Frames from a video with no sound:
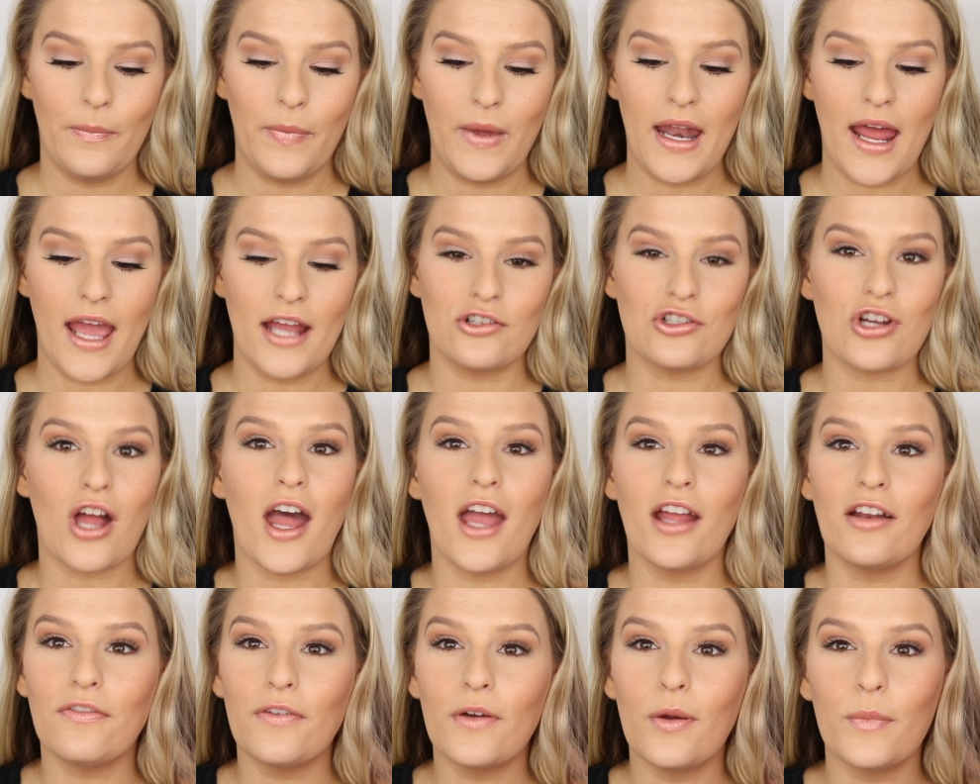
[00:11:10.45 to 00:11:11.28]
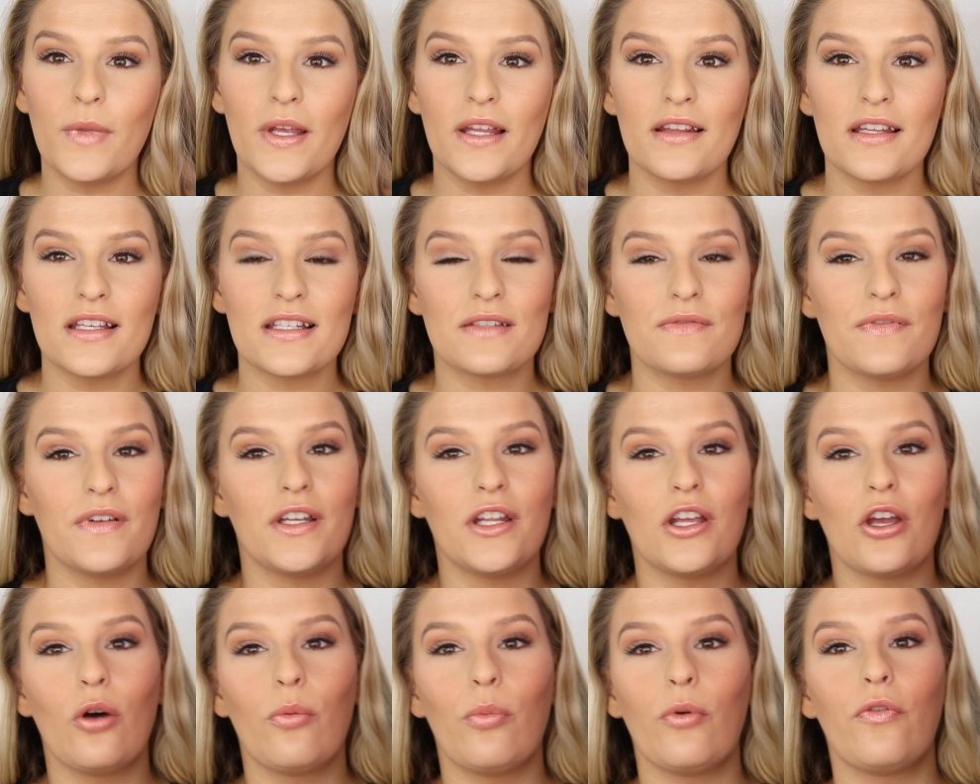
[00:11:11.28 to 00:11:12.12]
But I tried filming this
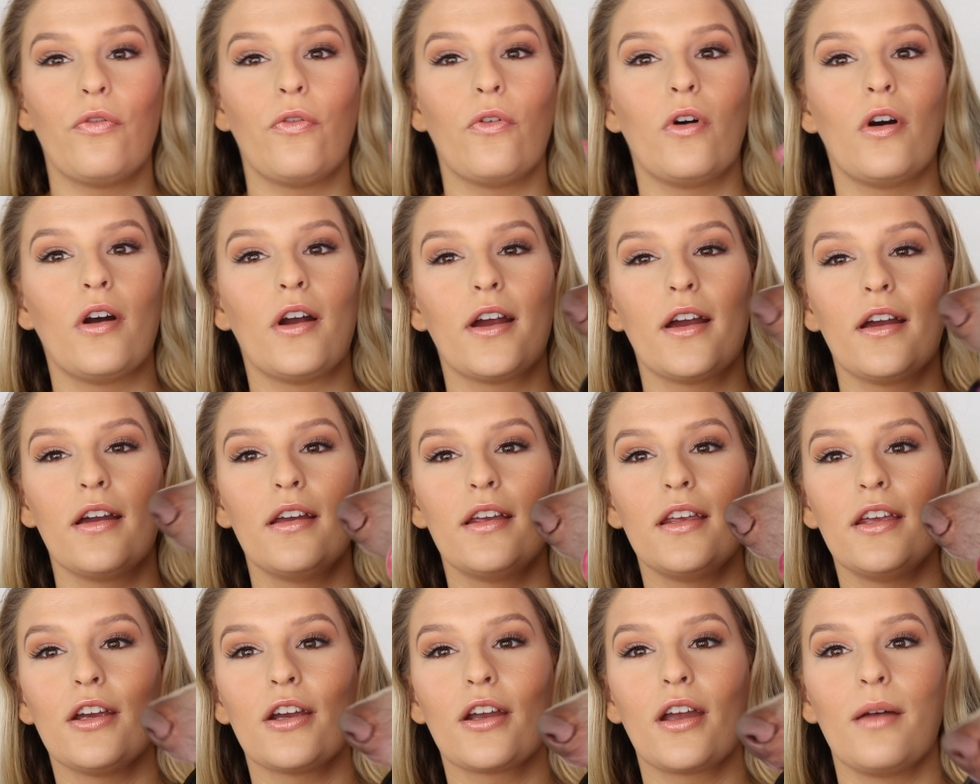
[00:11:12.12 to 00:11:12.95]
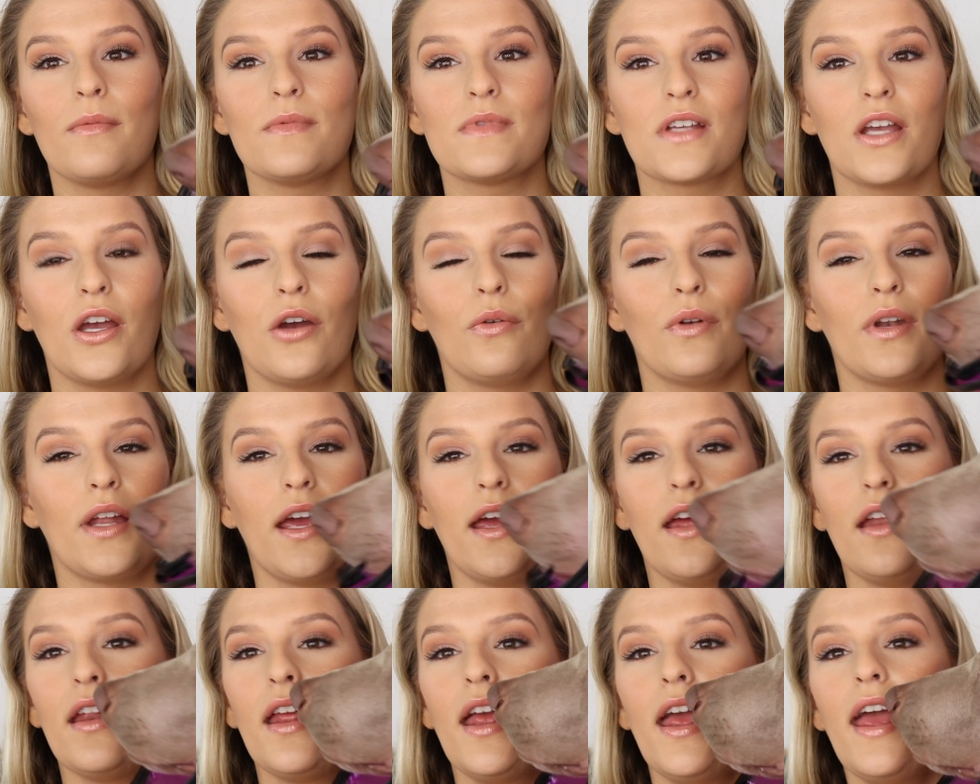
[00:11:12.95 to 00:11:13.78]
video before, here comes
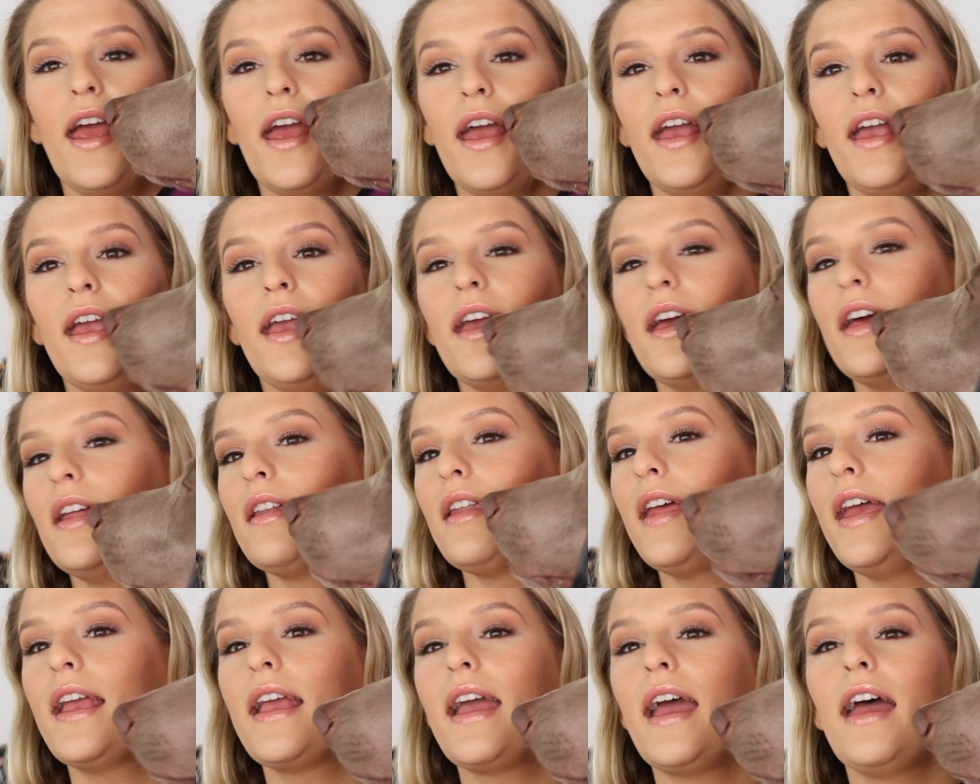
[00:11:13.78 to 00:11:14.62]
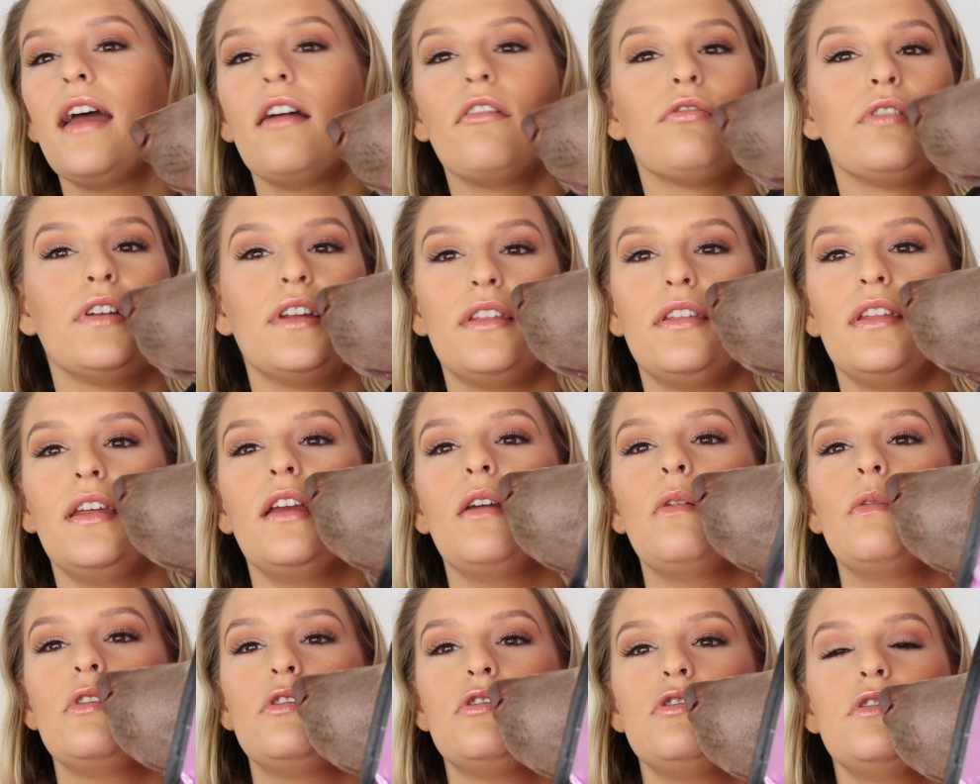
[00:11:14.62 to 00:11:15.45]
Conehead, and like
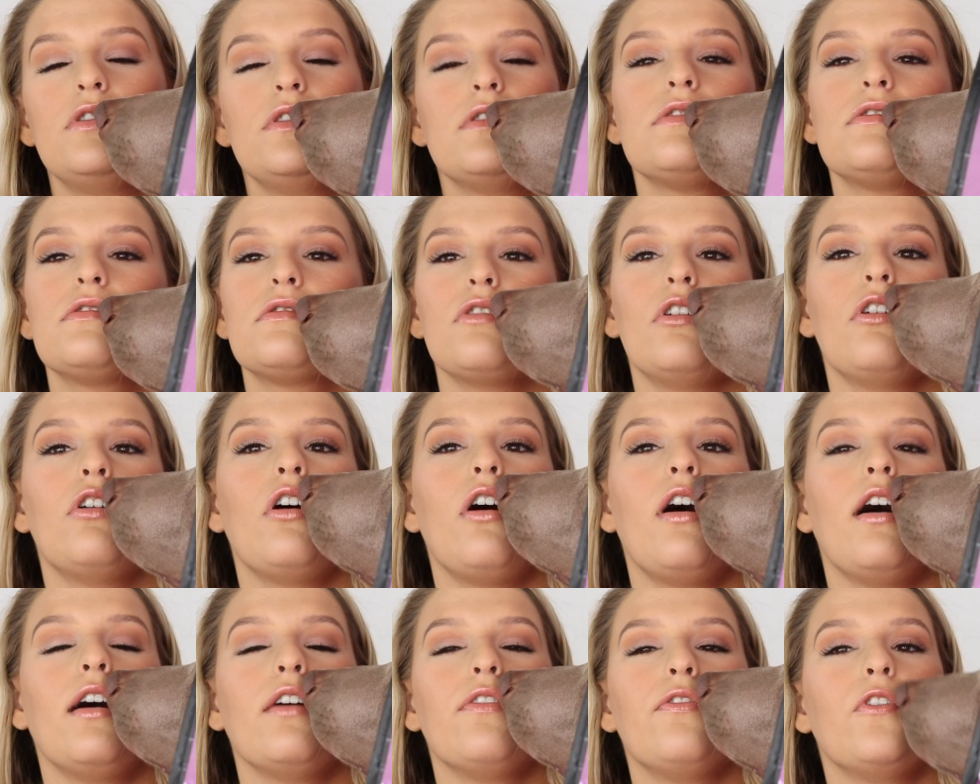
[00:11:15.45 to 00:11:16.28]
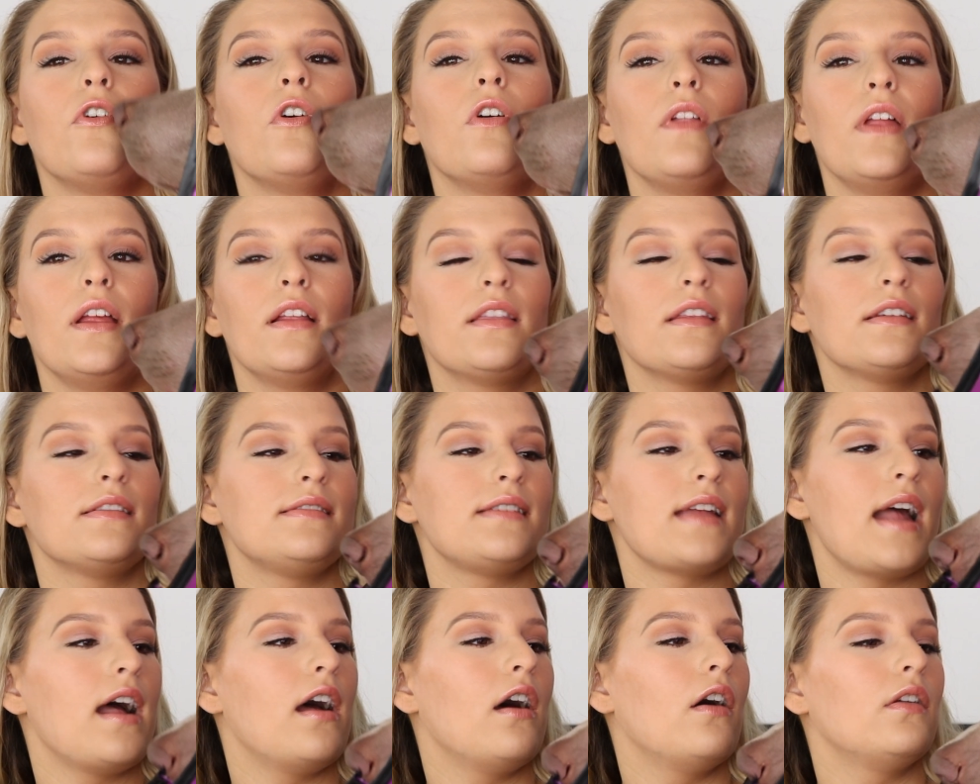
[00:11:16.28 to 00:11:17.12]
everything was just awful, like the
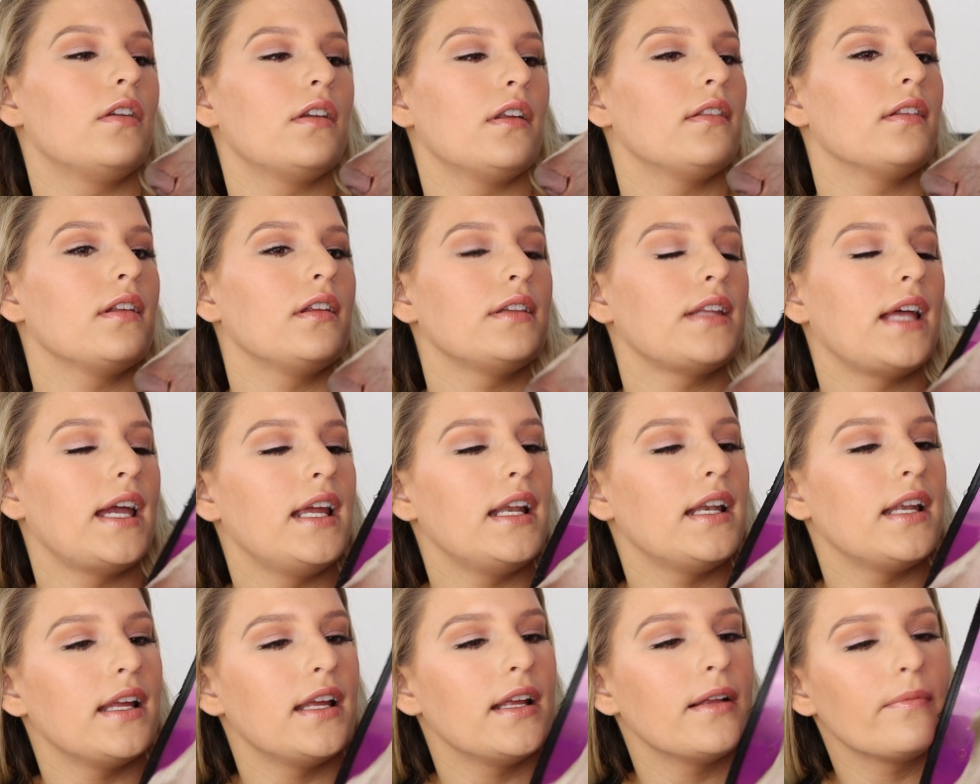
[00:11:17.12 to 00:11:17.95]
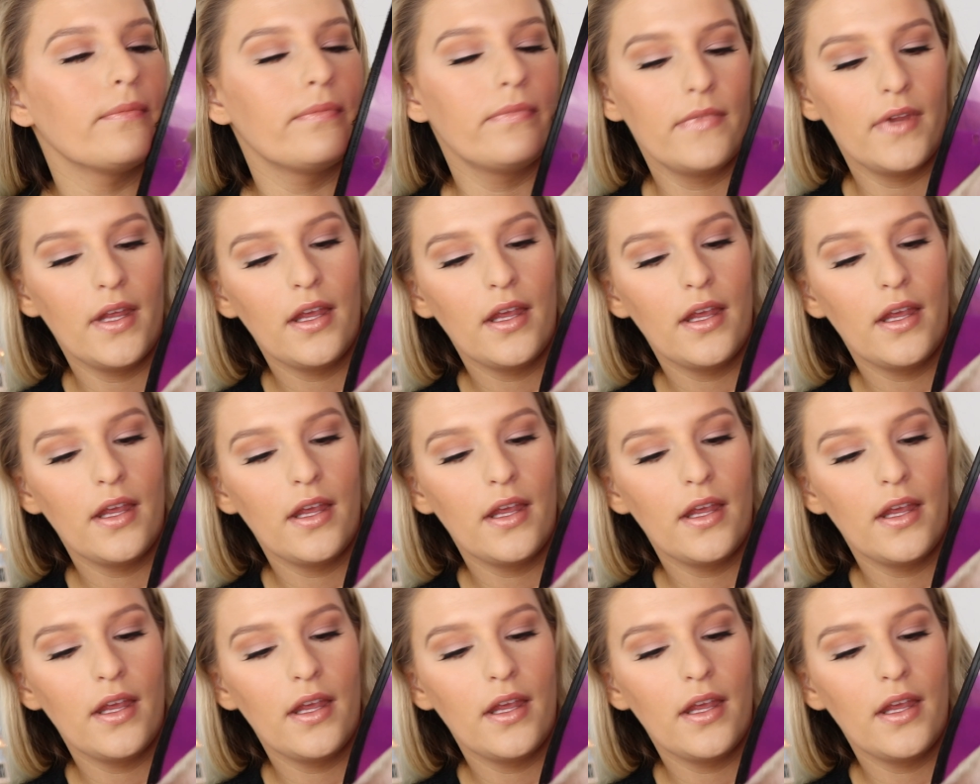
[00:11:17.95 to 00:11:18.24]
sound and the lighting.